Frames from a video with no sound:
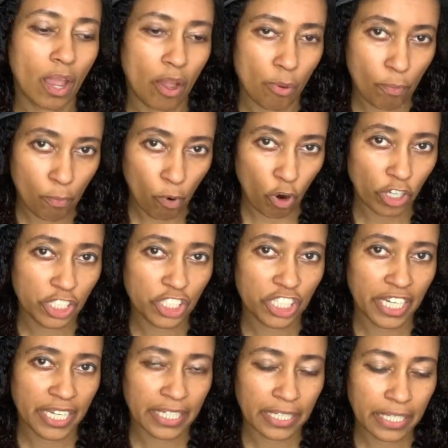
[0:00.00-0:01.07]
more
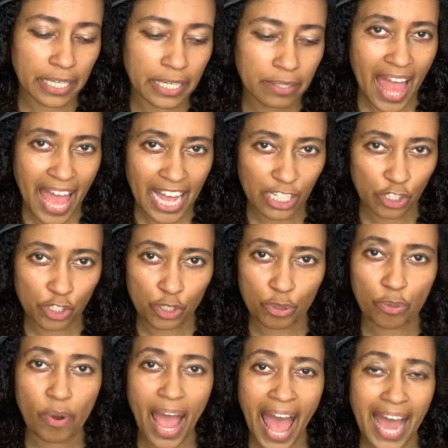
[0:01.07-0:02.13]
gently and to
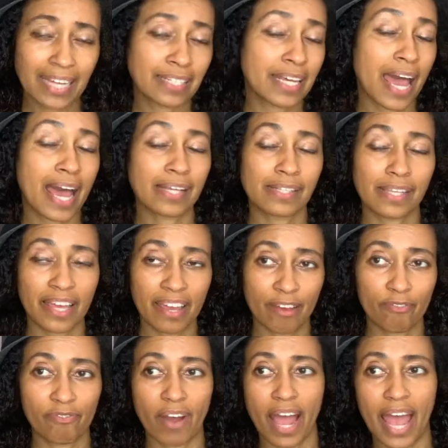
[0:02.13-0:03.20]
act as if
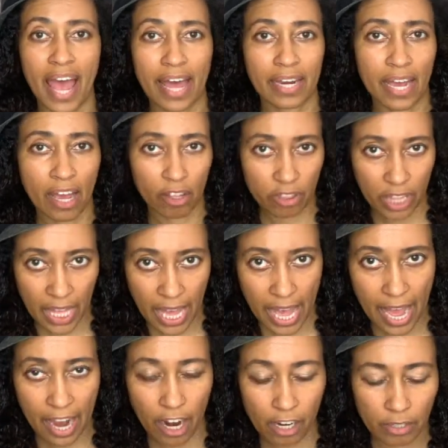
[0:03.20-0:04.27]
I had healthy
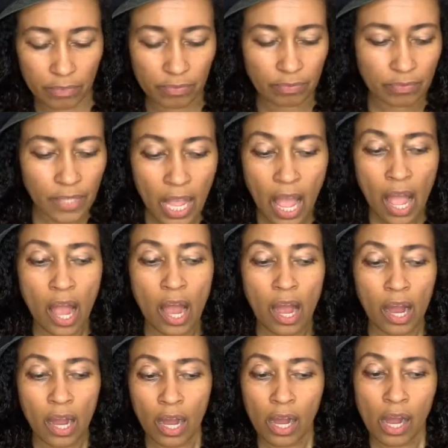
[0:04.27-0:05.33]
hair.
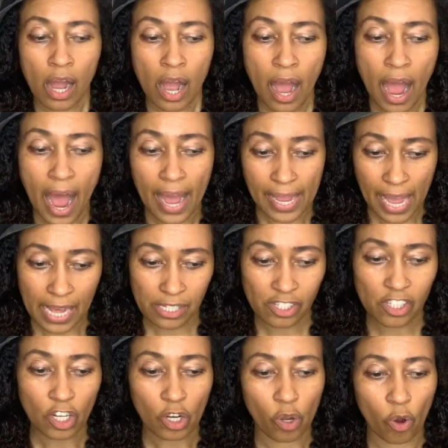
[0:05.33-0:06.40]
I asked the
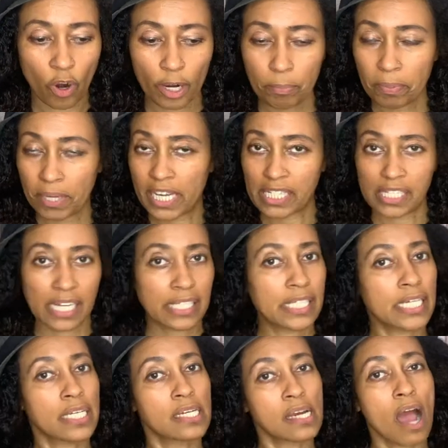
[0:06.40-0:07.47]
Lord, because I did
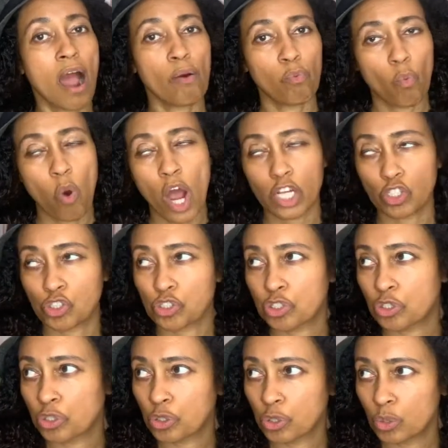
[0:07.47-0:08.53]
not want
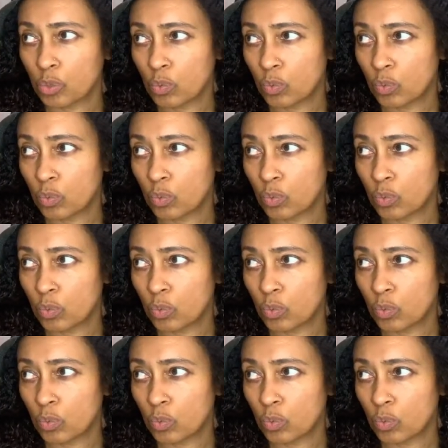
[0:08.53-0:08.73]
to